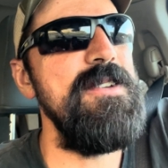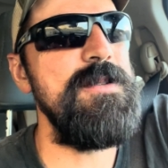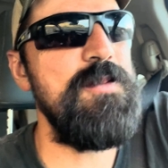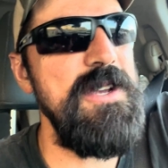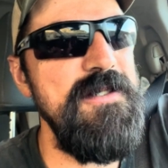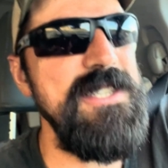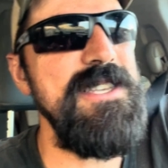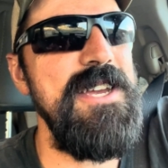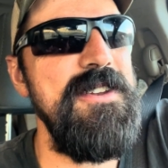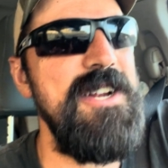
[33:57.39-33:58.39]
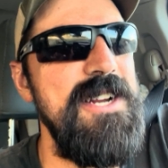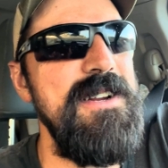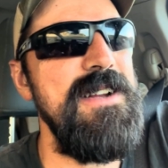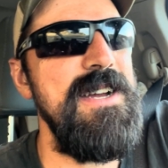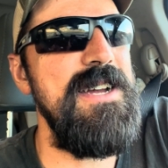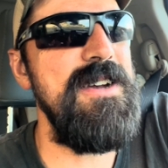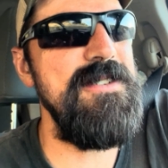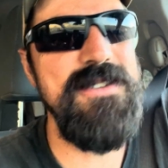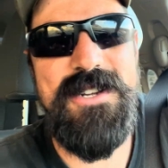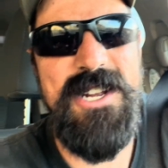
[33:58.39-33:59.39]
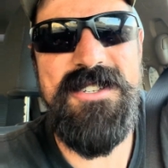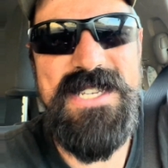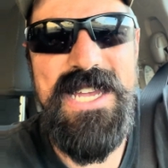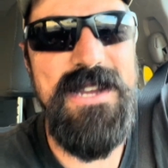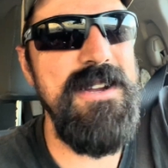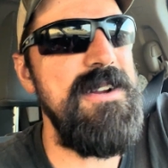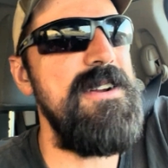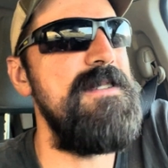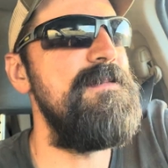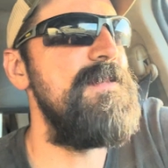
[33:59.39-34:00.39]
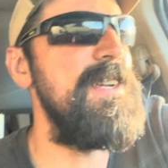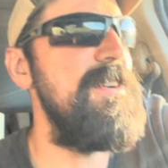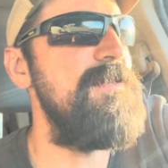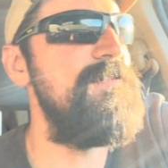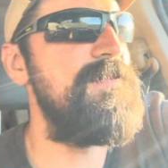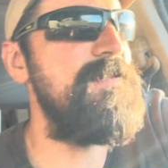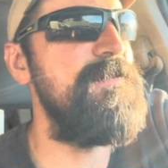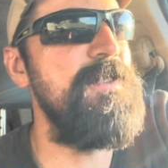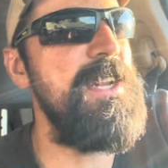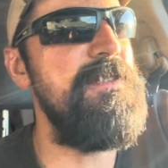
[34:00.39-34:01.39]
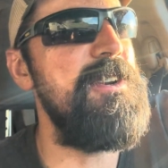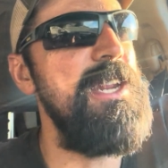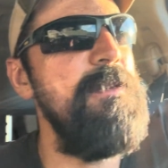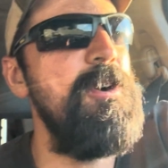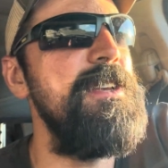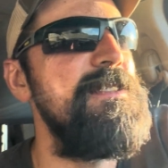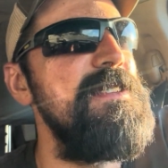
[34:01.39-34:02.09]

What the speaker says: He was previously under was it Garcia or whatever her name was.